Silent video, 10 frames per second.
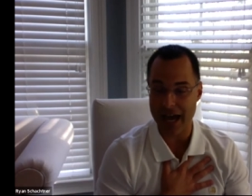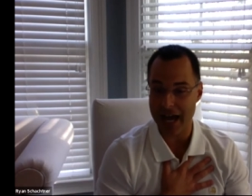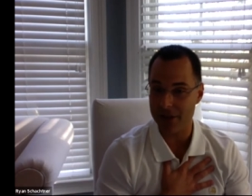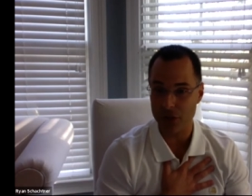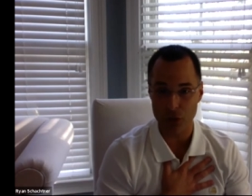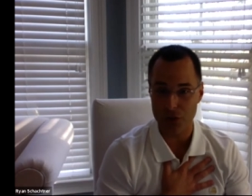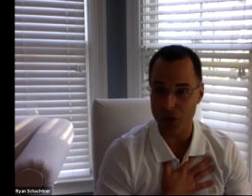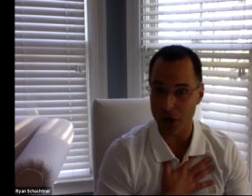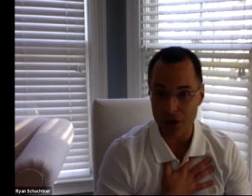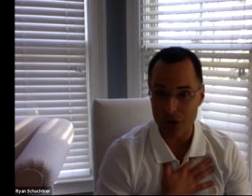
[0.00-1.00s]
I had to learn the
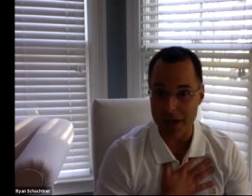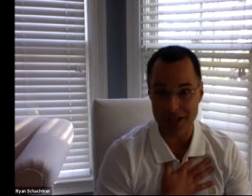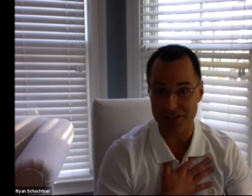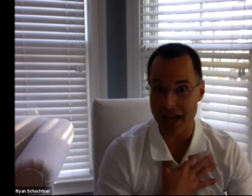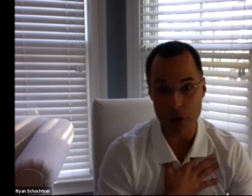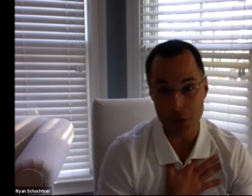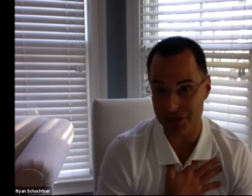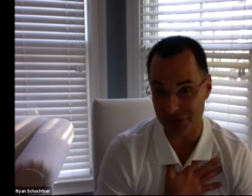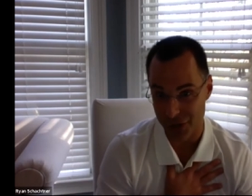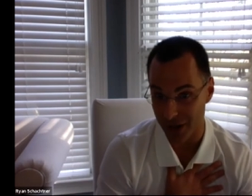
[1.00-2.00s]
hard way because I
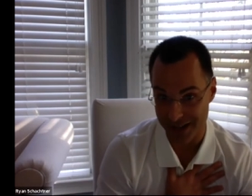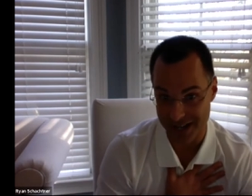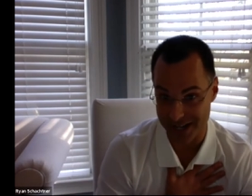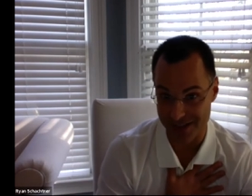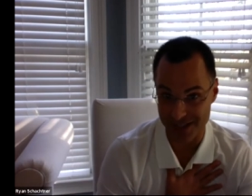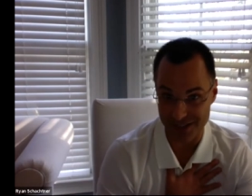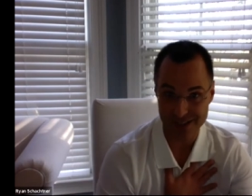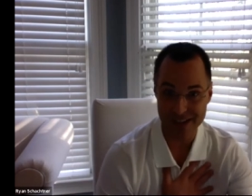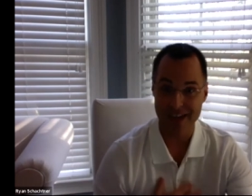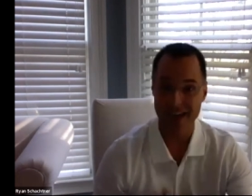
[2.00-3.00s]
wasn't taught any of this.
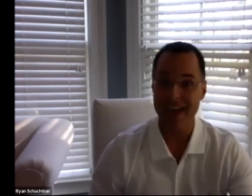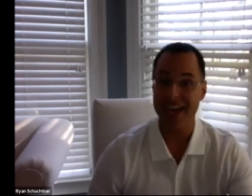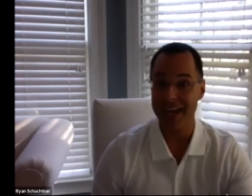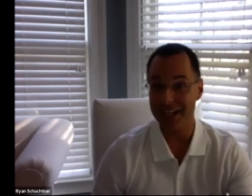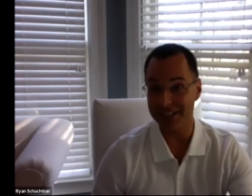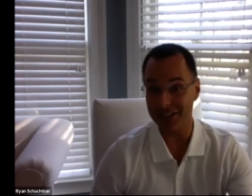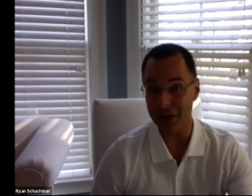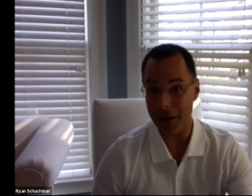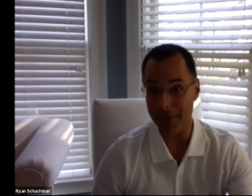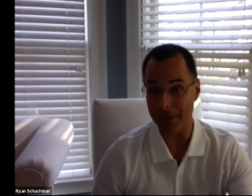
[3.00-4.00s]
And
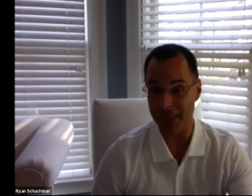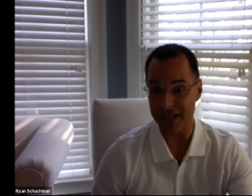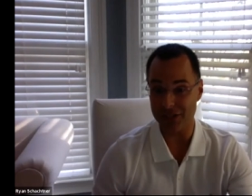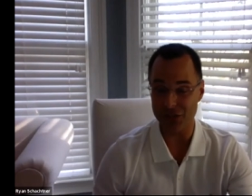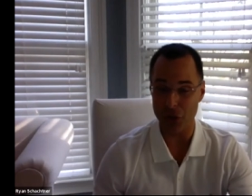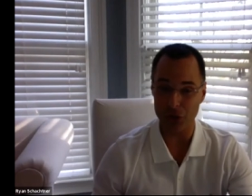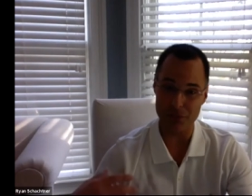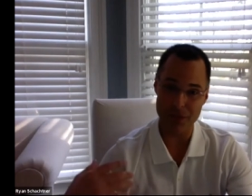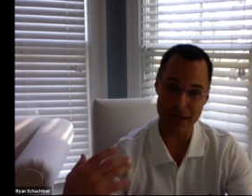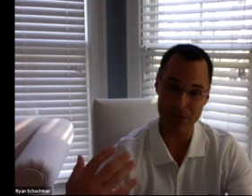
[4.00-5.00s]
so
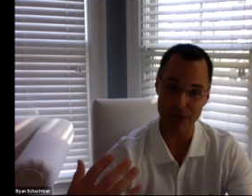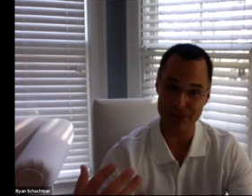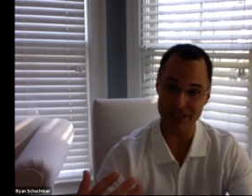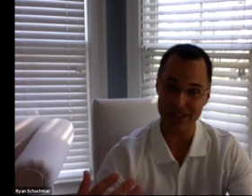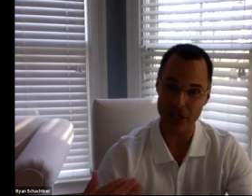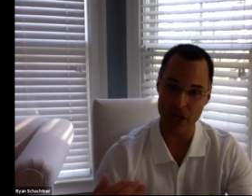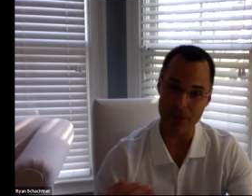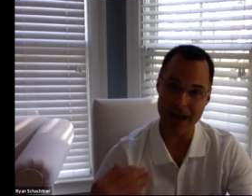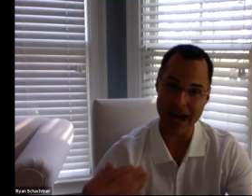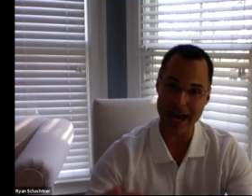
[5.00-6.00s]
to be able to
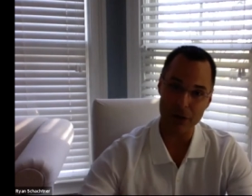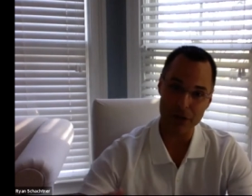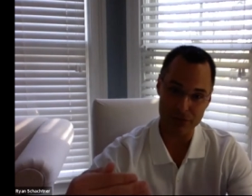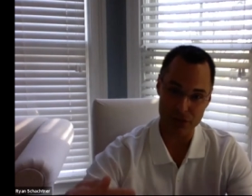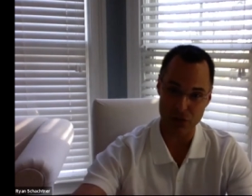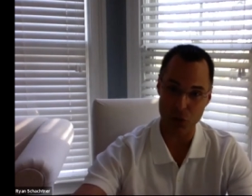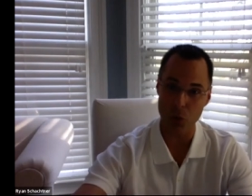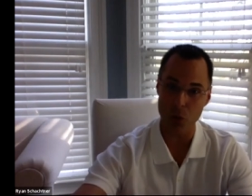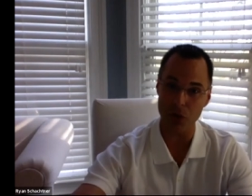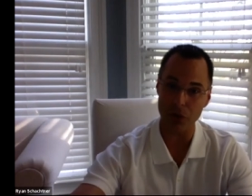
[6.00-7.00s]
come out of
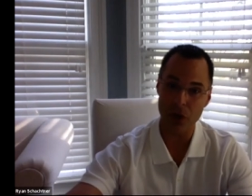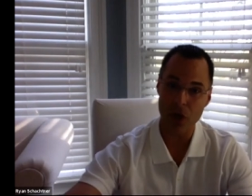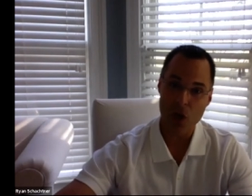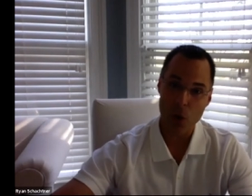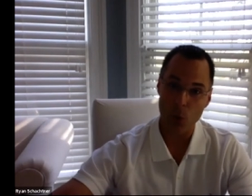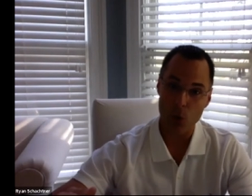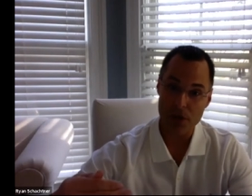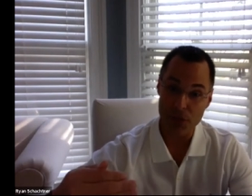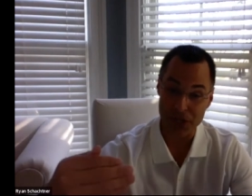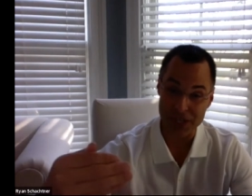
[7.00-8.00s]
school
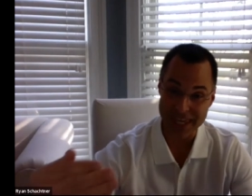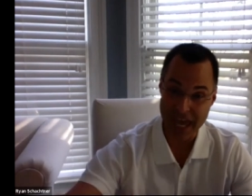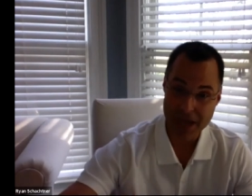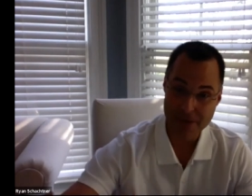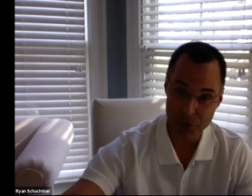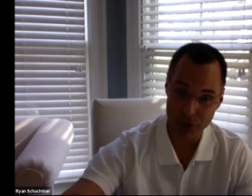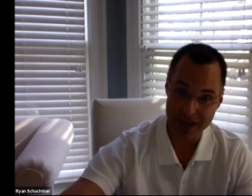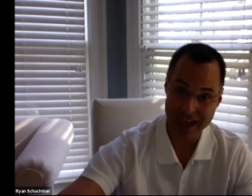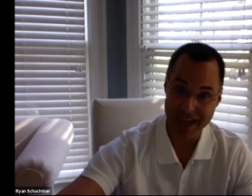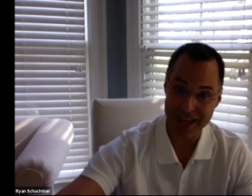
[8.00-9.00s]
with a game
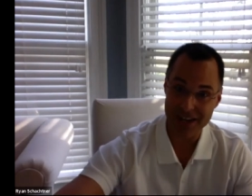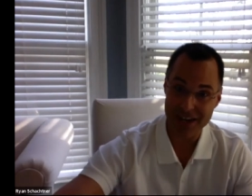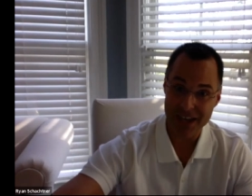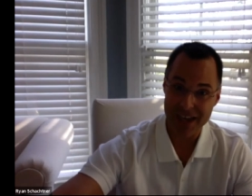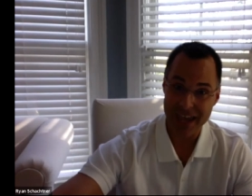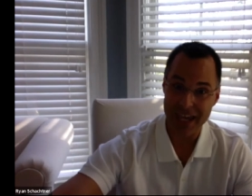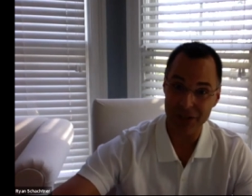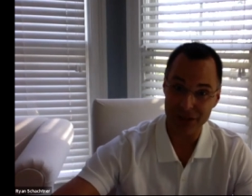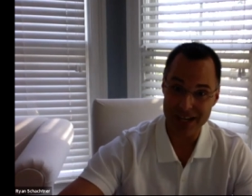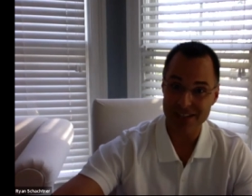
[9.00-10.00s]
plan and a
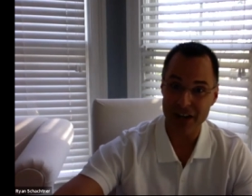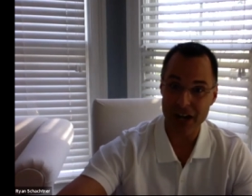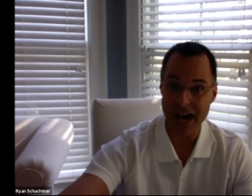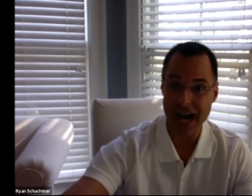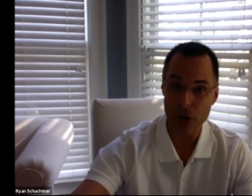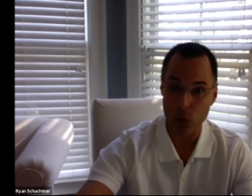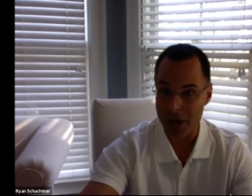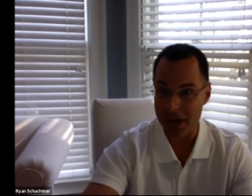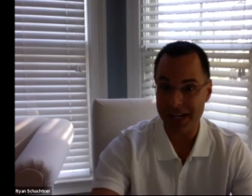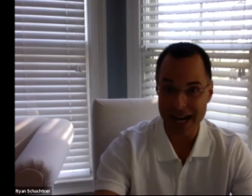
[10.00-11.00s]
lesson on how to
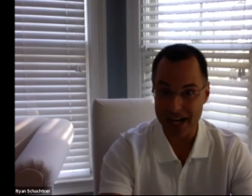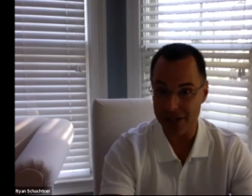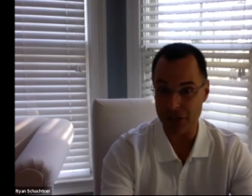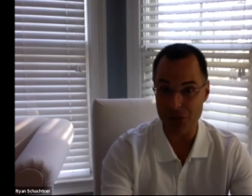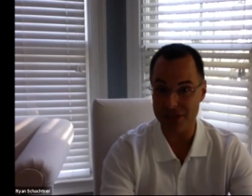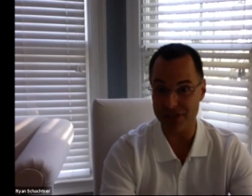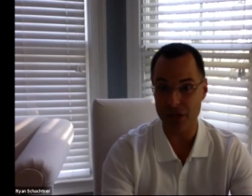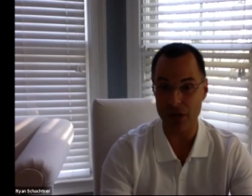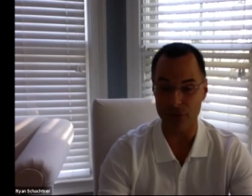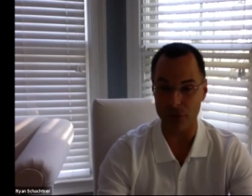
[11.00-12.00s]
win and how to do this
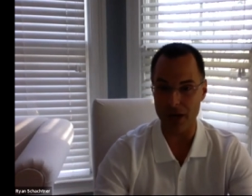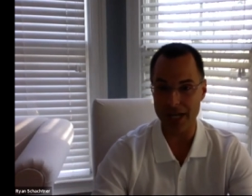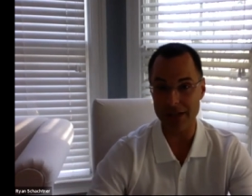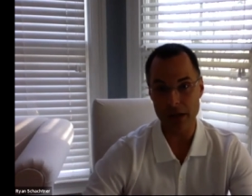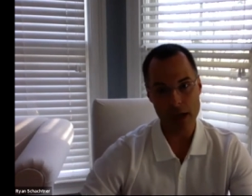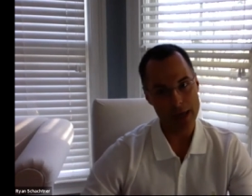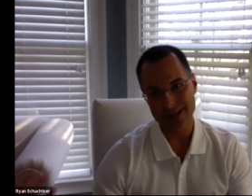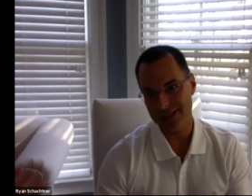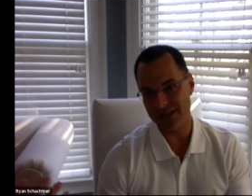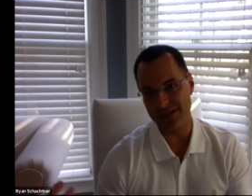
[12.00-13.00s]
stuff right,
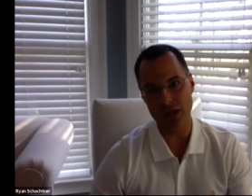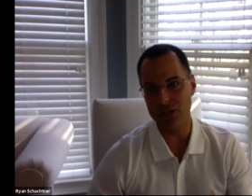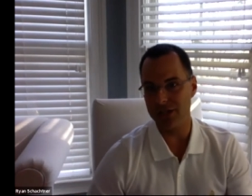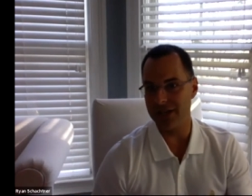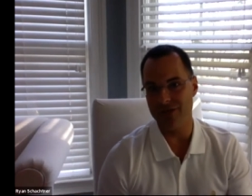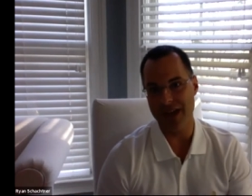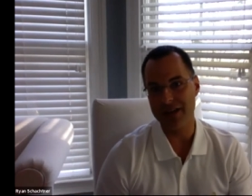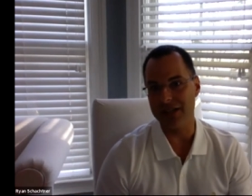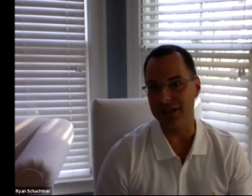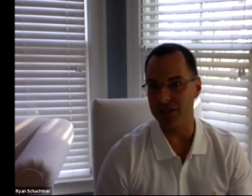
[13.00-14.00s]
it's just such an
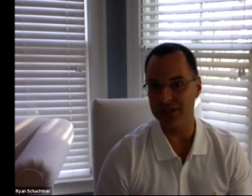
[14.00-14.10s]
advantage.